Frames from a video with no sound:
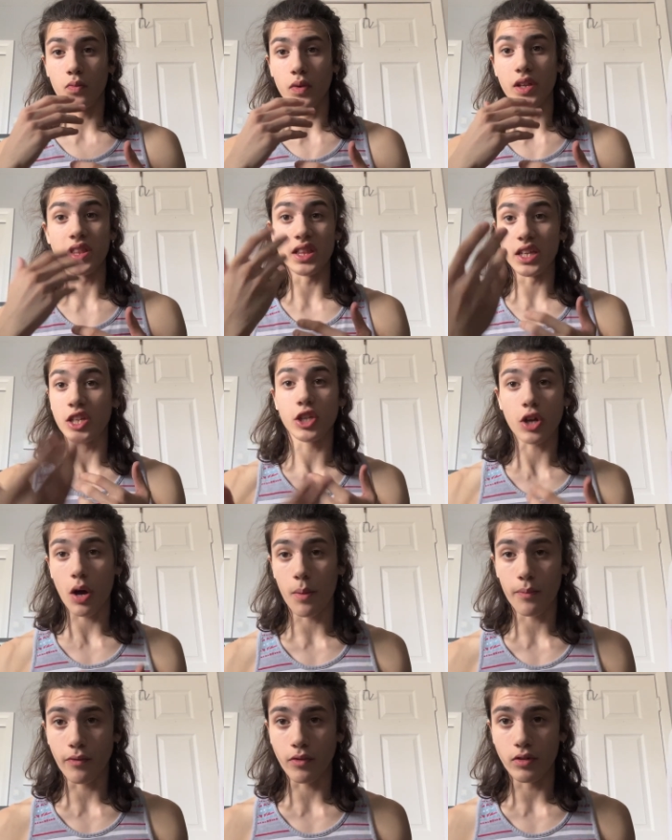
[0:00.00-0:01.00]
with these
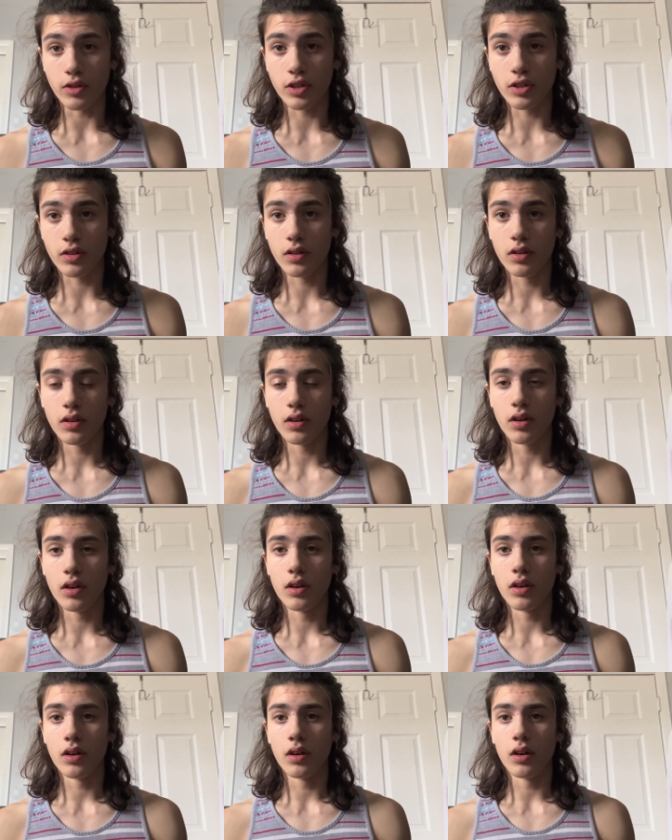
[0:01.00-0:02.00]
comforts
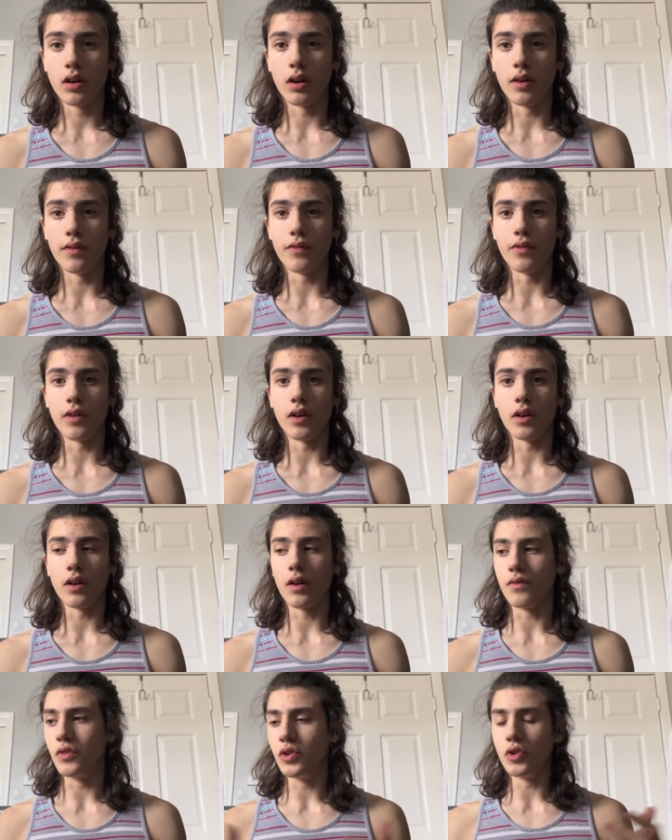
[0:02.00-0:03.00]
of uh,
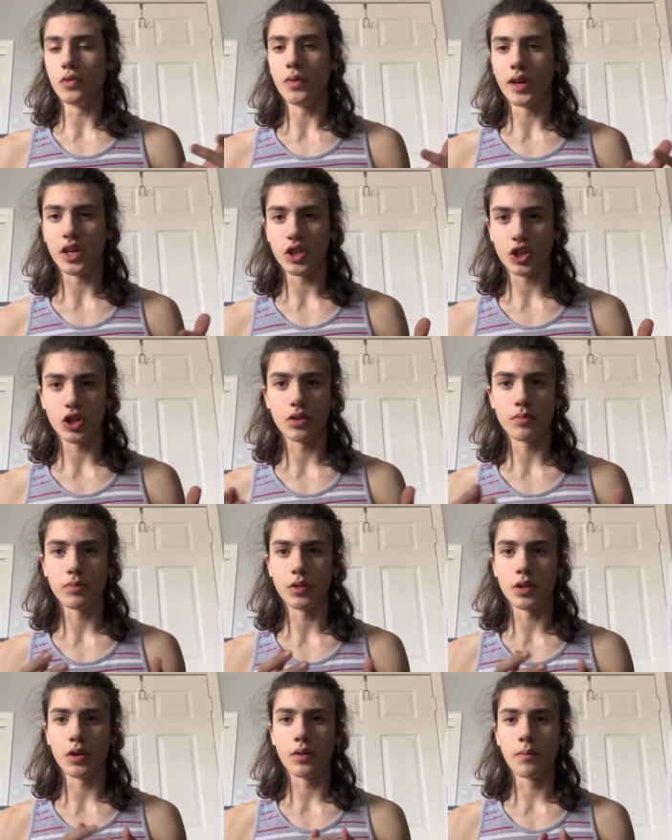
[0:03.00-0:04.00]
of the new age, you
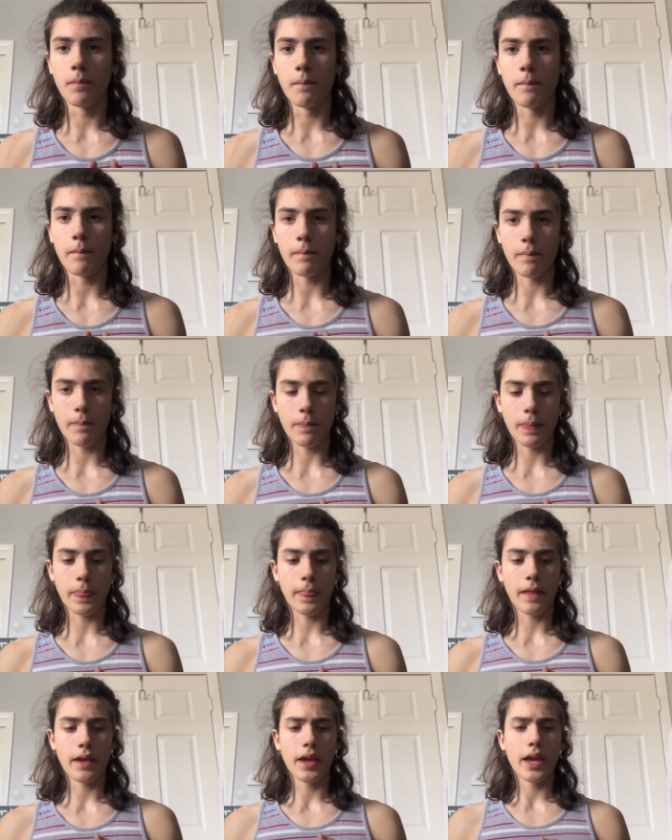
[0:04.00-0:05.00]
know?
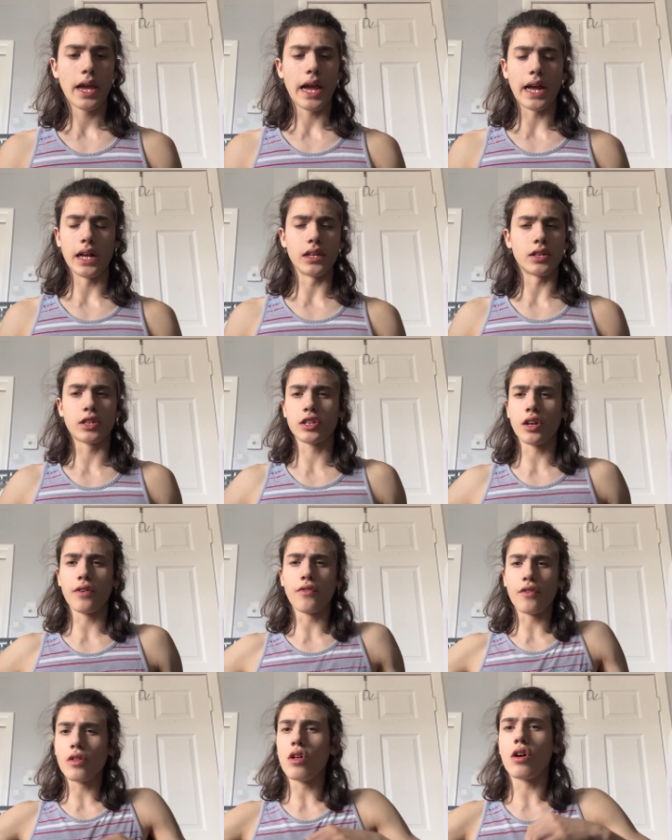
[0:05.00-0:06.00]
And
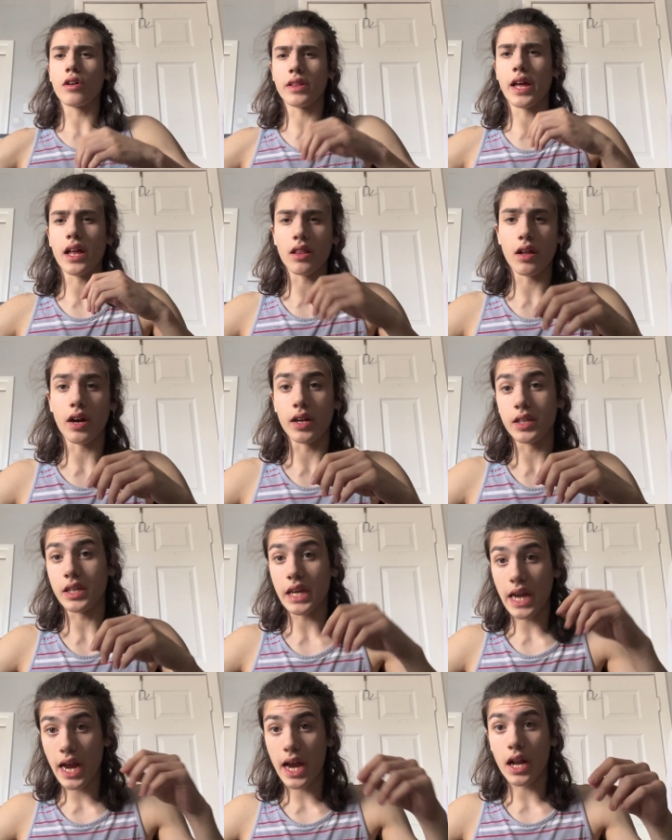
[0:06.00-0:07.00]
stuff along that lines.
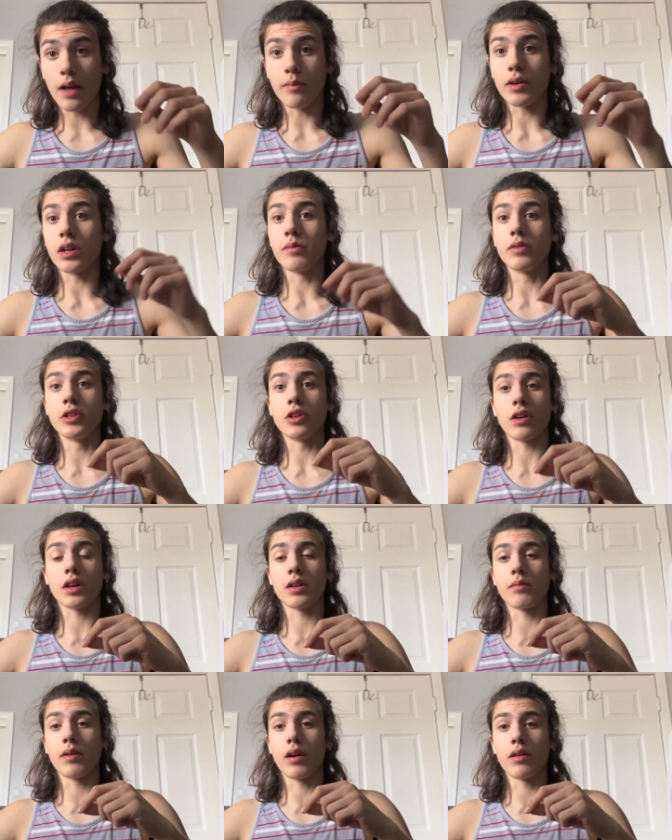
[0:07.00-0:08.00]
And I'm going to be talking
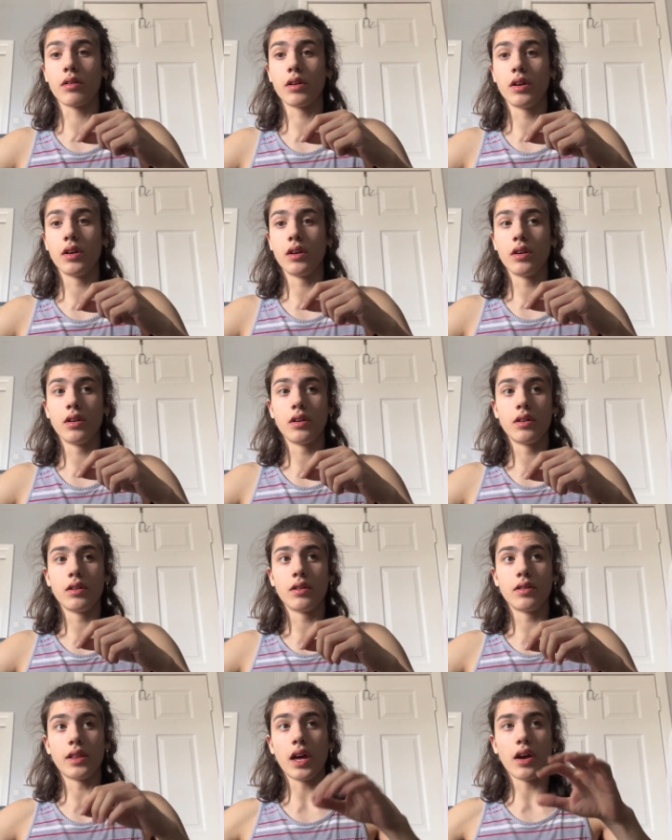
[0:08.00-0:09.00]
about
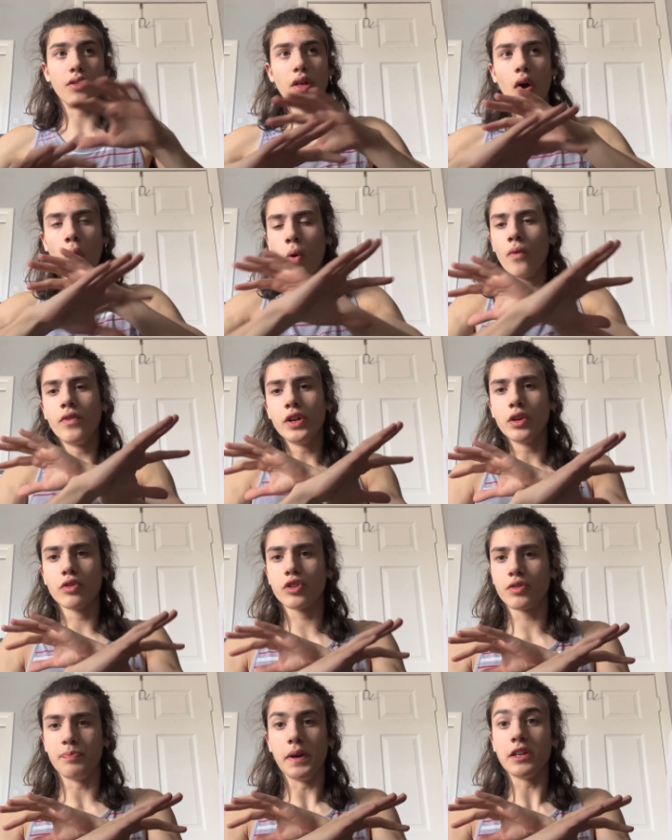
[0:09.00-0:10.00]
that that whole video
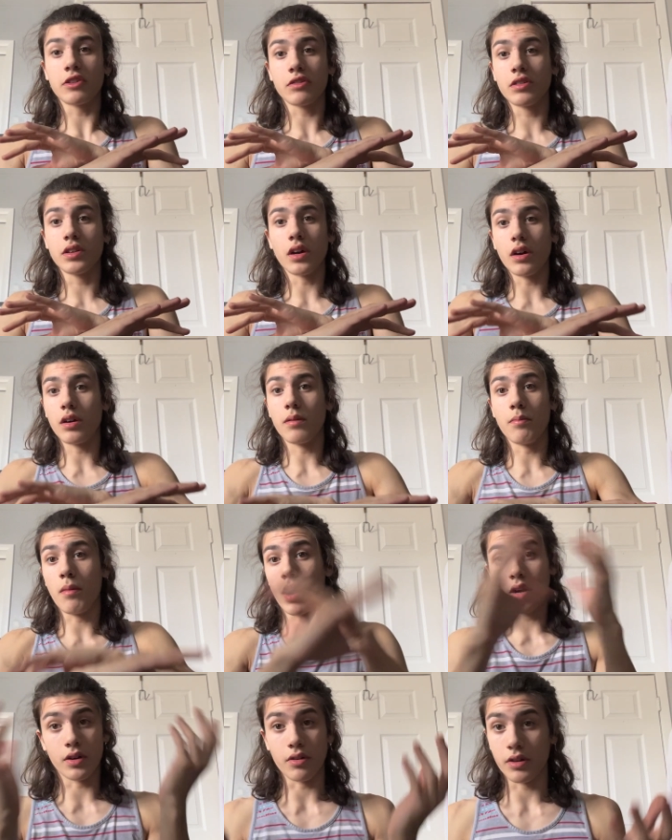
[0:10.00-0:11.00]
is basically
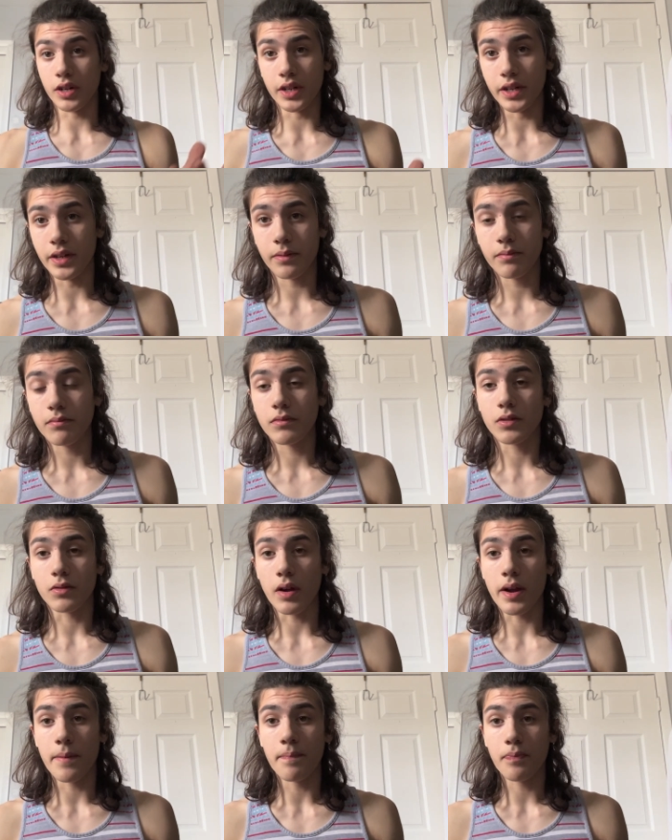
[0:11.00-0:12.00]
modernity,
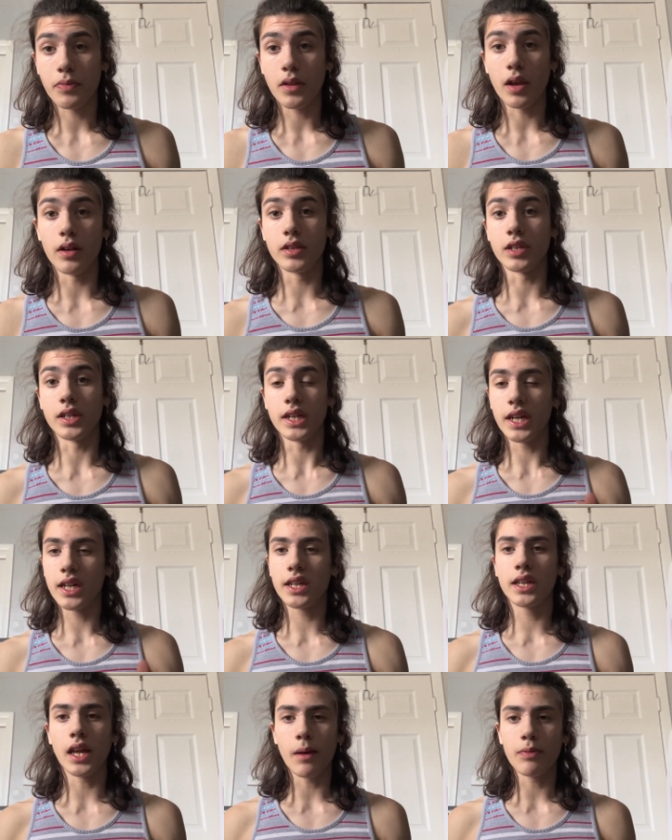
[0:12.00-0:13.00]
right? it's an
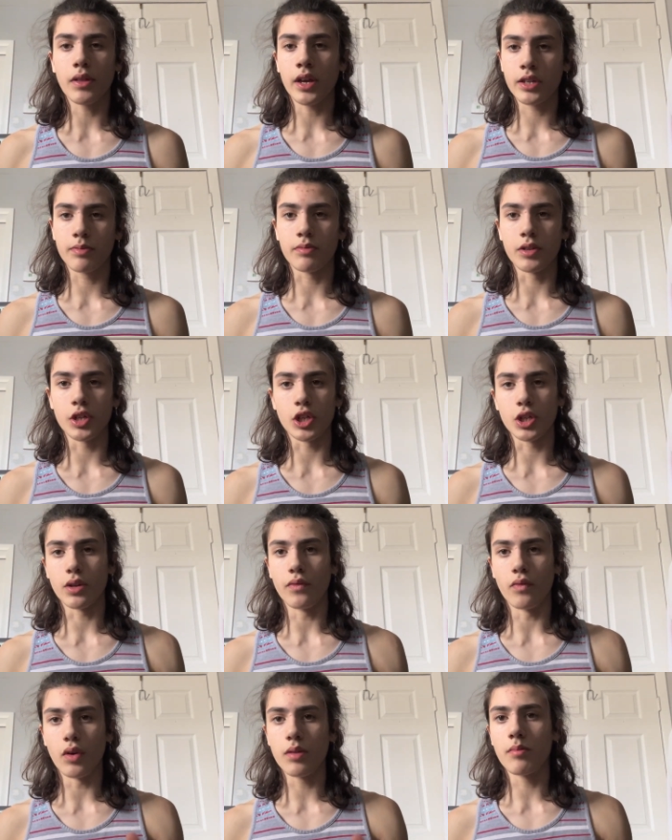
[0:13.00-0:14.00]
in-depth explanation
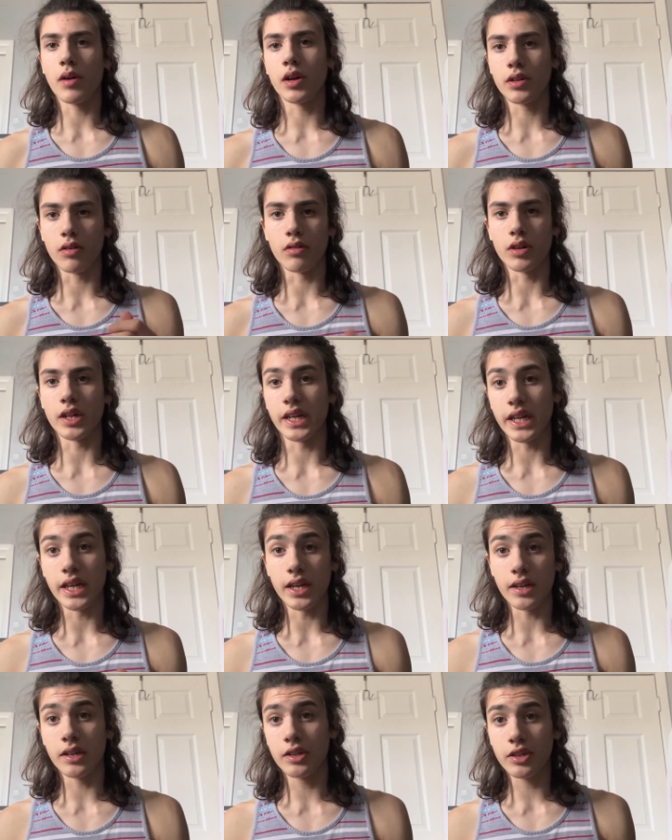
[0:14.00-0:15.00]
of what modernity
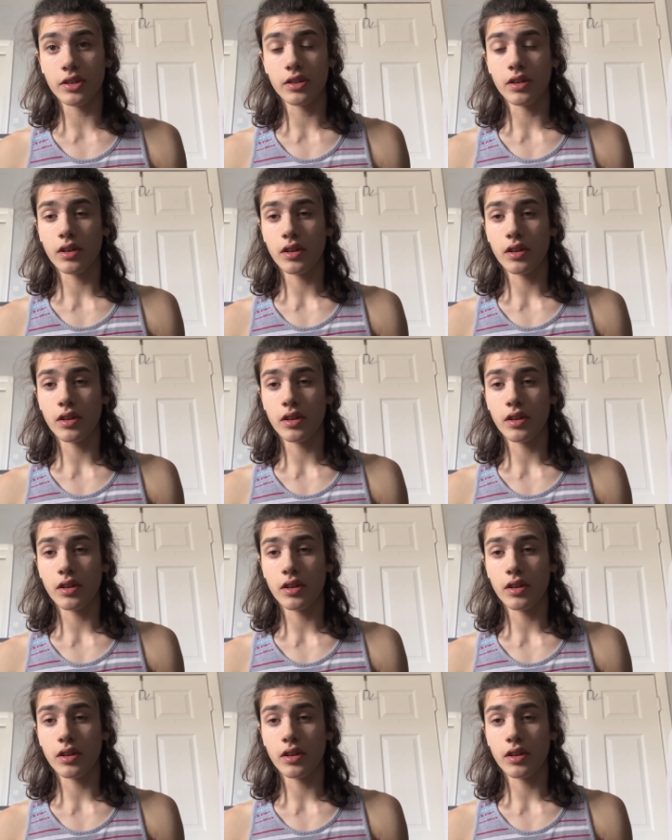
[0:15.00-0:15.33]
is,